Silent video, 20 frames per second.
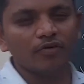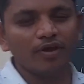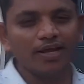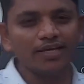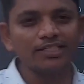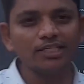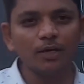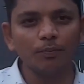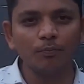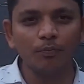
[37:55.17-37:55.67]

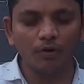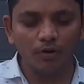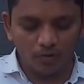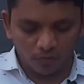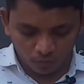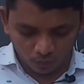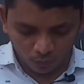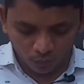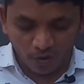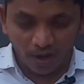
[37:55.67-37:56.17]

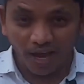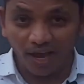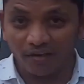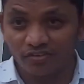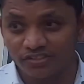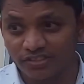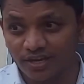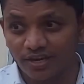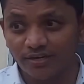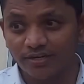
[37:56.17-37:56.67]
example, we
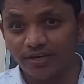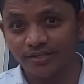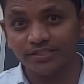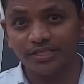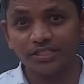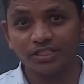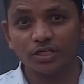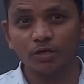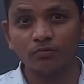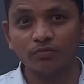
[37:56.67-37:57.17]
have skeletal
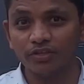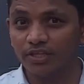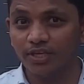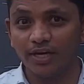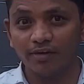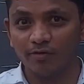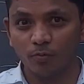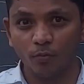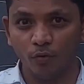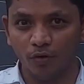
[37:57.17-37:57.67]
system
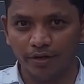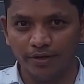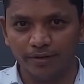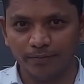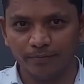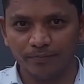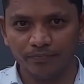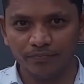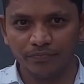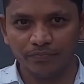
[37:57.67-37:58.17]
within our
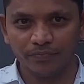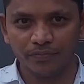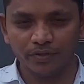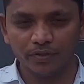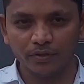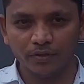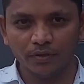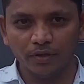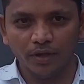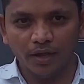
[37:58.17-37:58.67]
body,
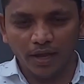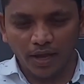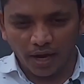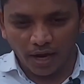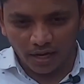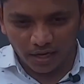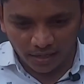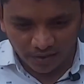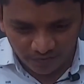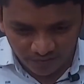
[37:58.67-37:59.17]

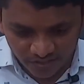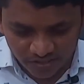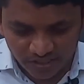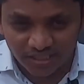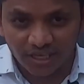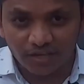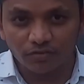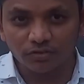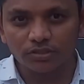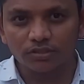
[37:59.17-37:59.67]
and
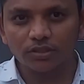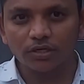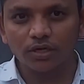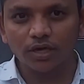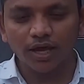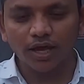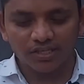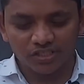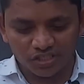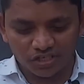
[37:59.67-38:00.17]
it gives
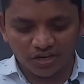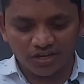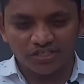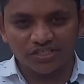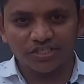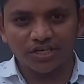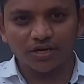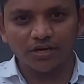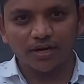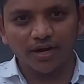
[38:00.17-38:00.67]
a
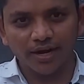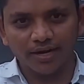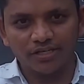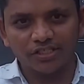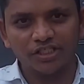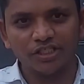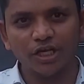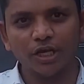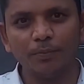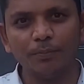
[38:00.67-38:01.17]
structure
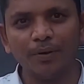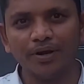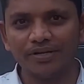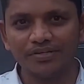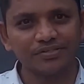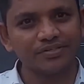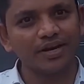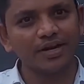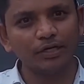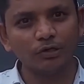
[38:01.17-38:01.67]
and shape
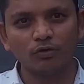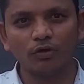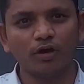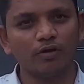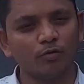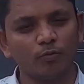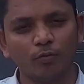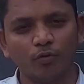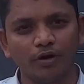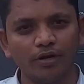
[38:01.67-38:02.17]
and strength to
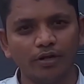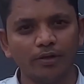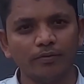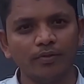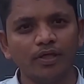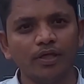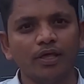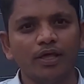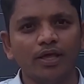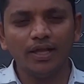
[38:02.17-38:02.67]
our body.
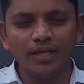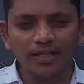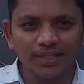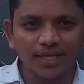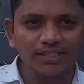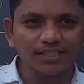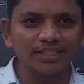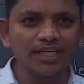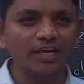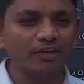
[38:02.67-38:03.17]
In
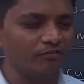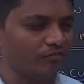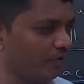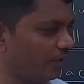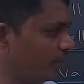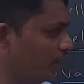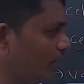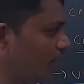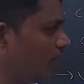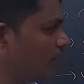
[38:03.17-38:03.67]
the same
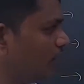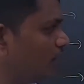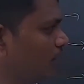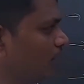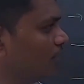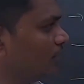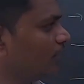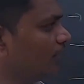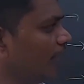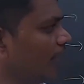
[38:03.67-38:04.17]
way,
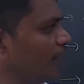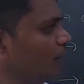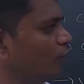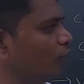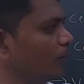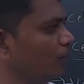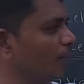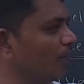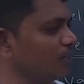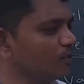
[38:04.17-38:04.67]
the
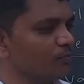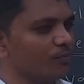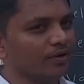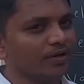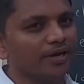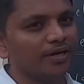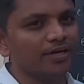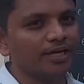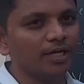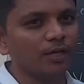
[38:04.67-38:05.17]

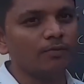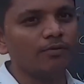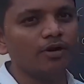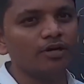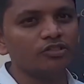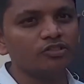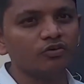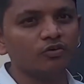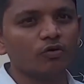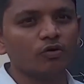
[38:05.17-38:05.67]
endoplasmic reticulum
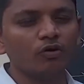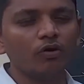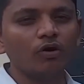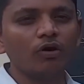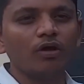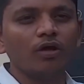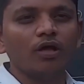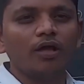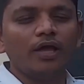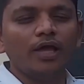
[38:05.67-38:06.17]

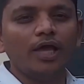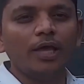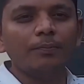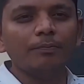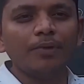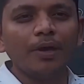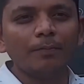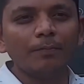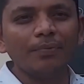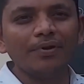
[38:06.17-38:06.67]
also a
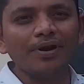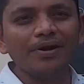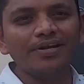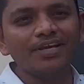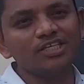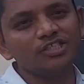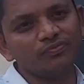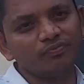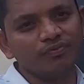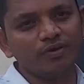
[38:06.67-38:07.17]

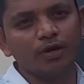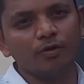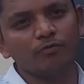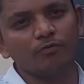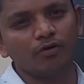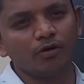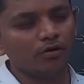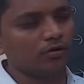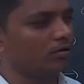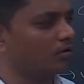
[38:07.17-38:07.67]
membranous
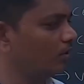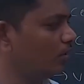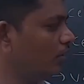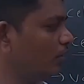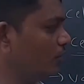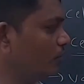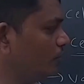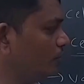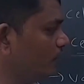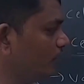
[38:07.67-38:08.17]
framework
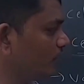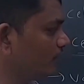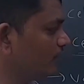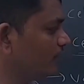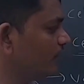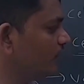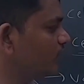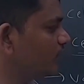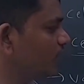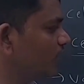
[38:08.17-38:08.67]

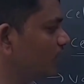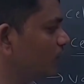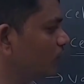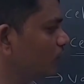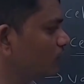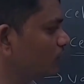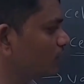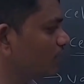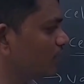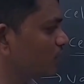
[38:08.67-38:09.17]
which
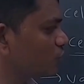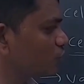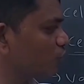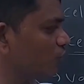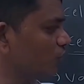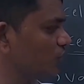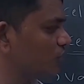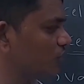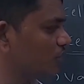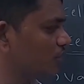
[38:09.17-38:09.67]
gives the
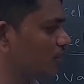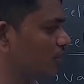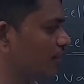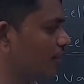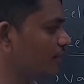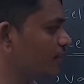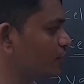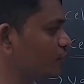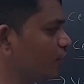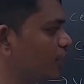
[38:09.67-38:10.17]
structure
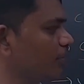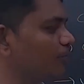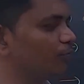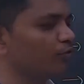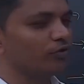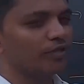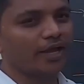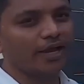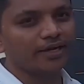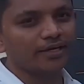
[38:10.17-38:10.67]
and shape
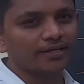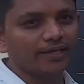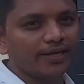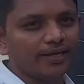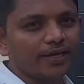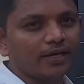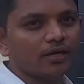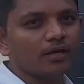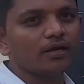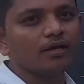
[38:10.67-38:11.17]
to the
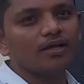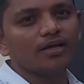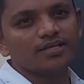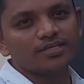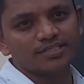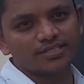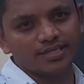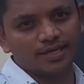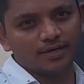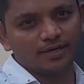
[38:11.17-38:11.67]
entire
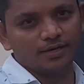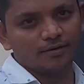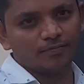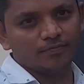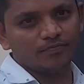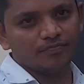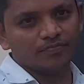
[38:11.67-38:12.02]
cell.